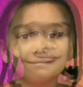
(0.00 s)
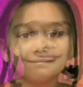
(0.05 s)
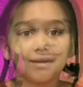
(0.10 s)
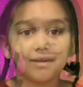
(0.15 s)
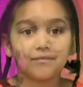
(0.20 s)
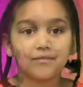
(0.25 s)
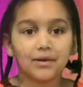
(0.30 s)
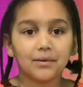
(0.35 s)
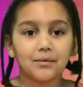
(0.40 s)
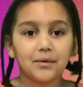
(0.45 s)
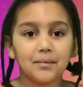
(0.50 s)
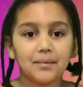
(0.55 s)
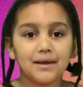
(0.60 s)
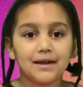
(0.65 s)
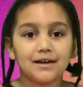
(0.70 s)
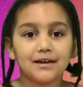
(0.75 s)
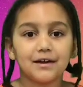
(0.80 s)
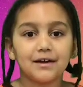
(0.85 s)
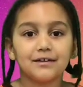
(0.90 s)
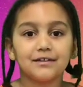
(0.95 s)
My friend would
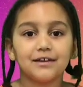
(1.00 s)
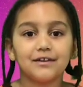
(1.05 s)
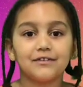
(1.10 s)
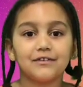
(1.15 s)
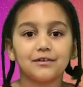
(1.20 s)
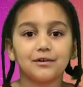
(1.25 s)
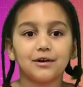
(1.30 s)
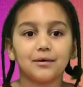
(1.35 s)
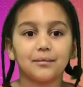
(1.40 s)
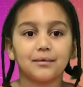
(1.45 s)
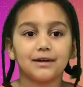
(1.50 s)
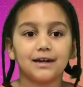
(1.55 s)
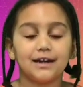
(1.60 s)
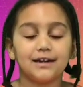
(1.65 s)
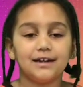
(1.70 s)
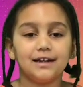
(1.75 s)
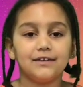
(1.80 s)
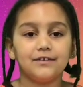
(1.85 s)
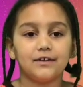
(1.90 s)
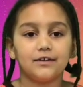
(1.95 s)
be a good listener when I
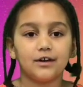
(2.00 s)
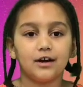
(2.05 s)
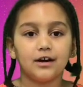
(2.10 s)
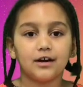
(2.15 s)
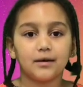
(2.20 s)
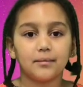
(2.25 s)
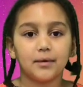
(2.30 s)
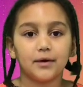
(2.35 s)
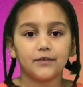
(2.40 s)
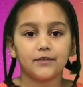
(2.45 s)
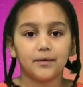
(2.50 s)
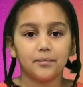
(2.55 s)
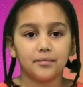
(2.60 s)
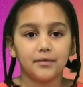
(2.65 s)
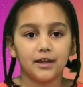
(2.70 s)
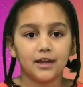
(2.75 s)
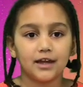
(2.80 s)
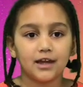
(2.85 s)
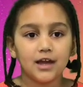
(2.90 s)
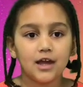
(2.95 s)
need to talk about
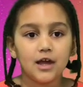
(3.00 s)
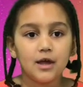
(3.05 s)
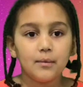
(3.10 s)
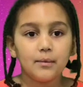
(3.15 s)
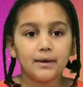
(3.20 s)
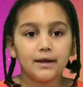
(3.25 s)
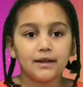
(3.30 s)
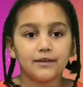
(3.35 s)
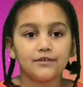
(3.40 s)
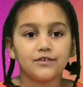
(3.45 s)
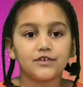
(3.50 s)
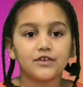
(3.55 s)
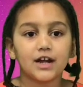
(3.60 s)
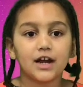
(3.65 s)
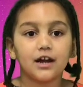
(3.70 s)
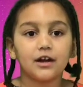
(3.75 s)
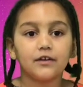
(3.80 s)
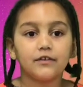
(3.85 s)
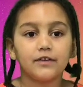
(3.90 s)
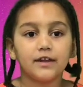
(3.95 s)
something. We could
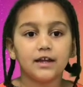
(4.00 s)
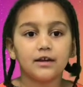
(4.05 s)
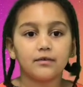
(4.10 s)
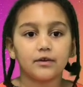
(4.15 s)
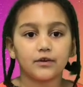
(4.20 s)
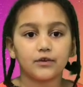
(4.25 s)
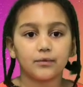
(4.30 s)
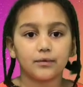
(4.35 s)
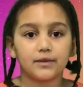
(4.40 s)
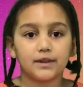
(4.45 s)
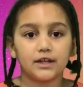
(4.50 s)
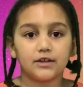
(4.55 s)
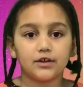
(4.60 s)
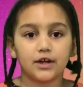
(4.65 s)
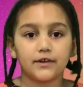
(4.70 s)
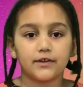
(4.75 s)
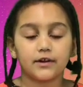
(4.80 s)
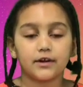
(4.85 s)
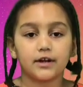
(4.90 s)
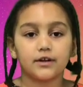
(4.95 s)
share secrets with each
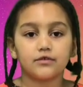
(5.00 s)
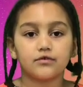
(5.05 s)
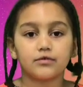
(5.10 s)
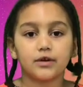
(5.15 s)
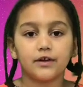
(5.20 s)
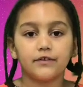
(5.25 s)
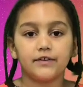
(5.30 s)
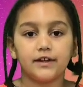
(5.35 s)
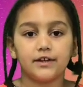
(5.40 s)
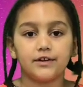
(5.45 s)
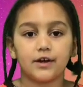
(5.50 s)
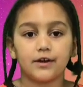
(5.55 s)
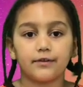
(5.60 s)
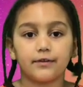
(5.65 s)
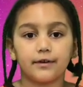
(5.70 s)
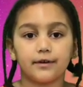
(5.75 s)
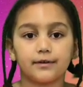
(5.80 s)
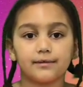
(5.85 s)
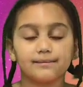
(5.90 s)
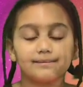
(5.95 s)
other and trust each
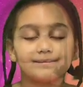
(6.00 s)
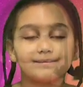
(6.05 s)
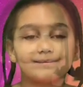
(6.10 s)
other.